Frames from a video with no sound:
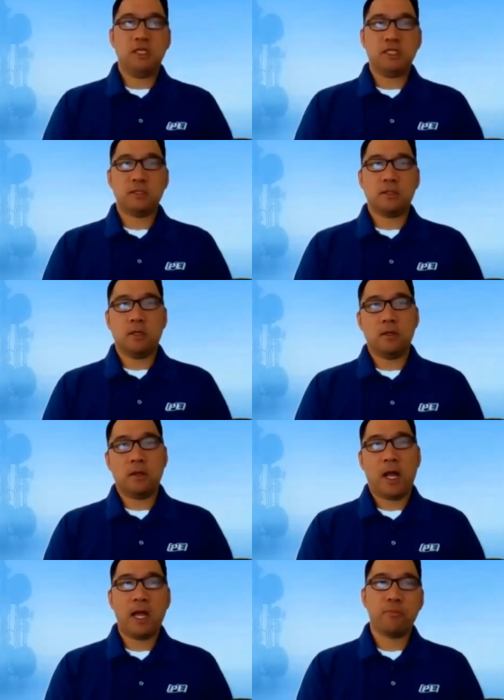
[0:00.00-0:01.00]
these
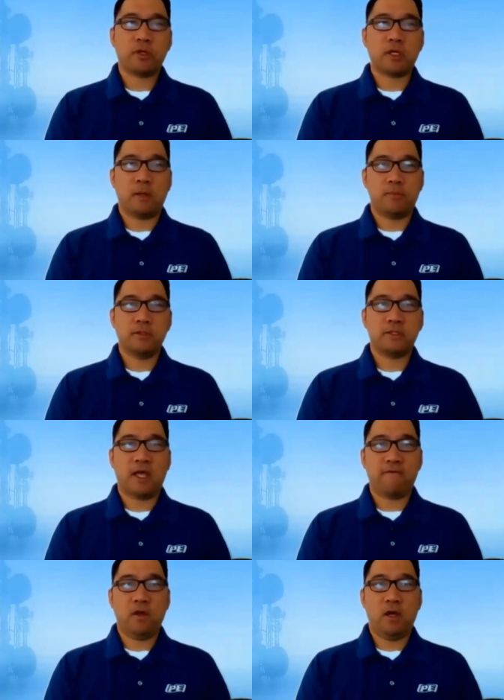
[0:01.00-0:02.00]
hybrid couplers
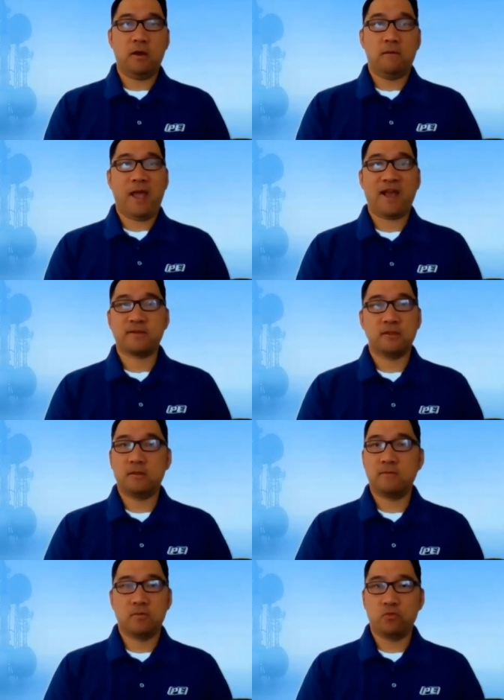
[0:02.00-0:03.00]
have uh,
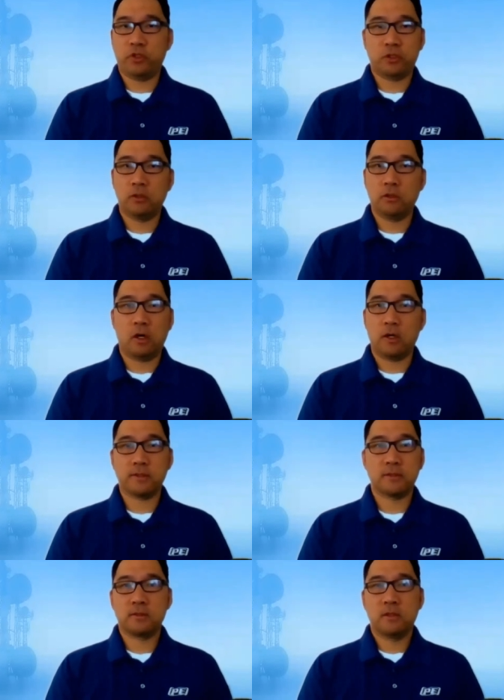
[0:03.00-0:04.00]
excellent return
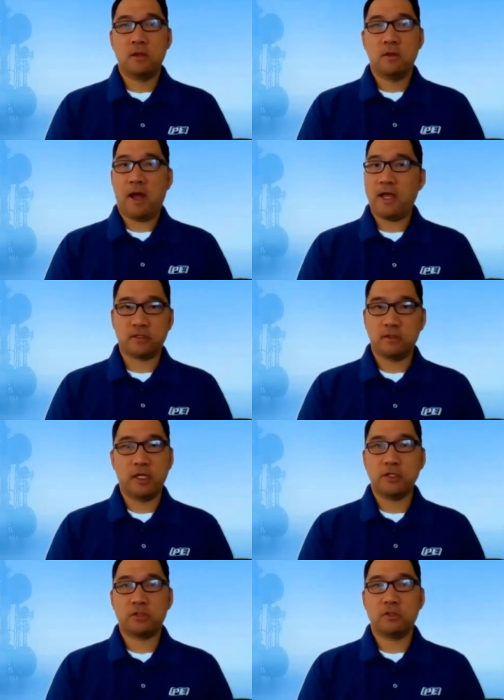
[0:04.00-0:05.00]
loss,
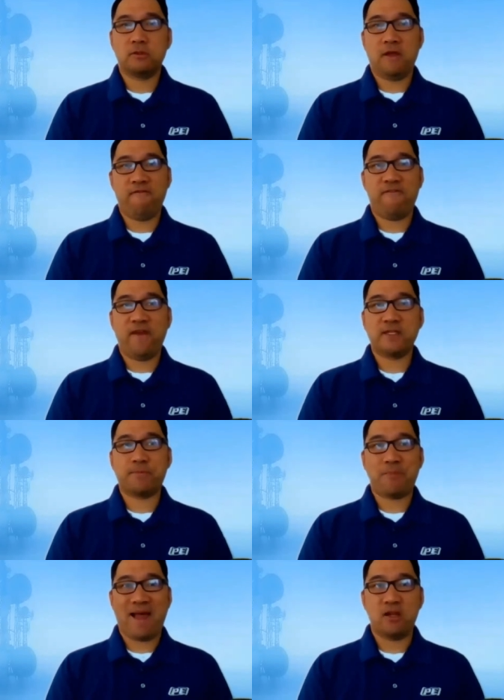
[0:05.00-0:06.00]
isolation, and
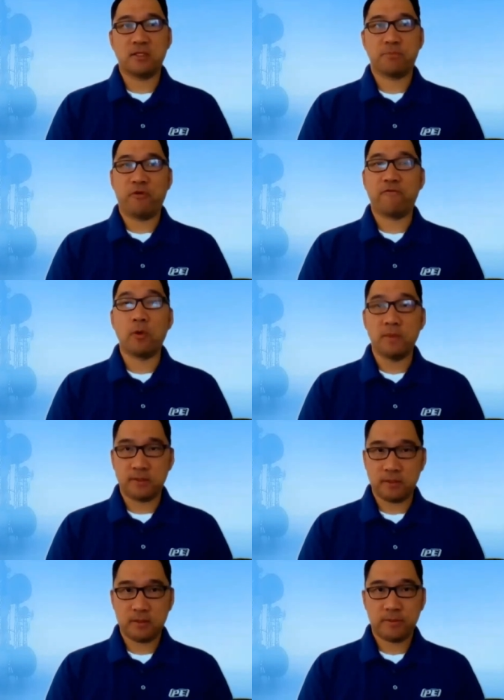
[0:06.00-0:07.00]
phase balance
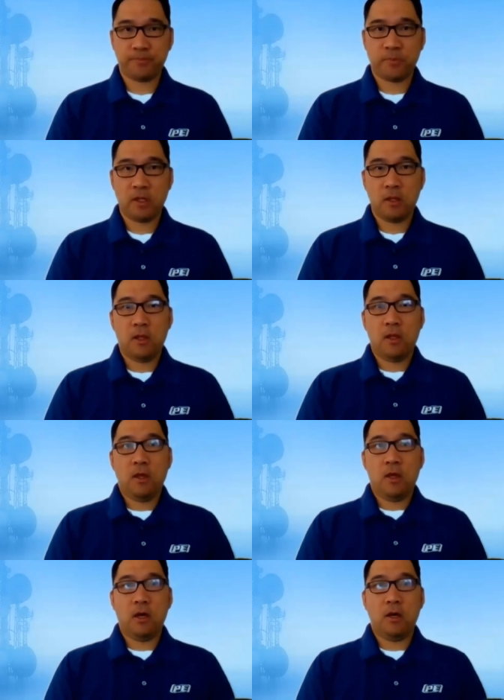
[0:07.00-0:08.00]
performances.
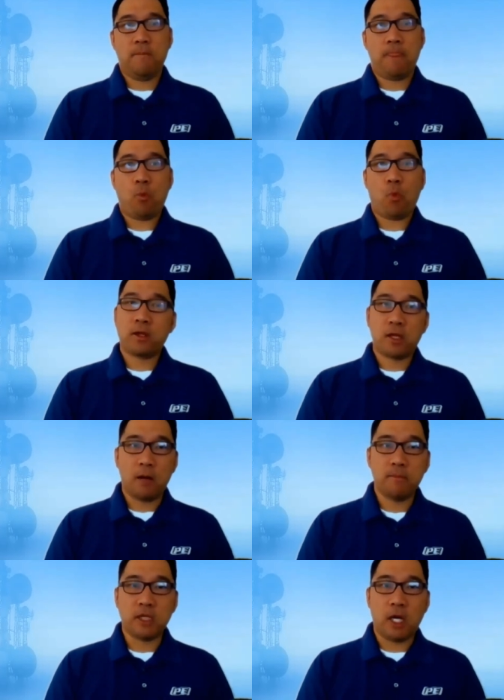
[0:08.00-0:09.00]
Um, one
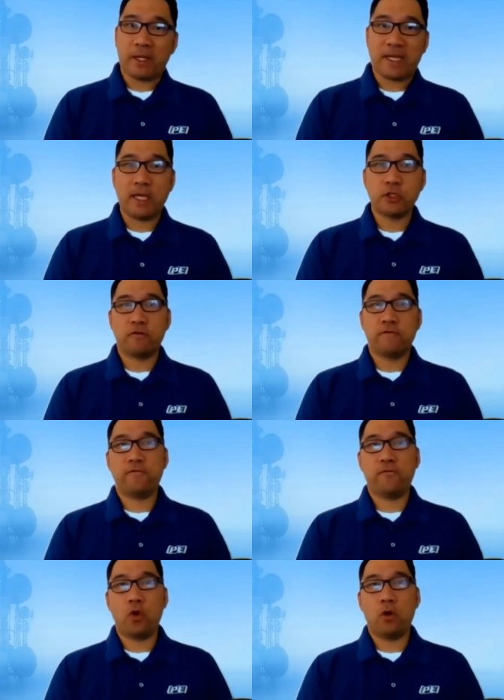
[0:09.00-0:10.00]
common application
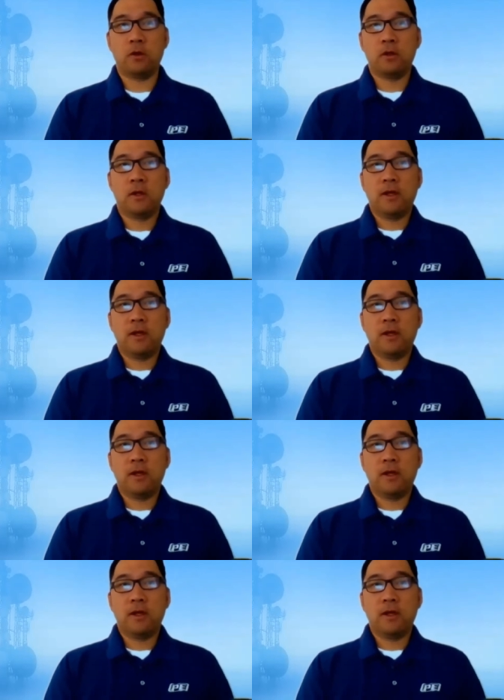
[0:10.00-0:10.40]
for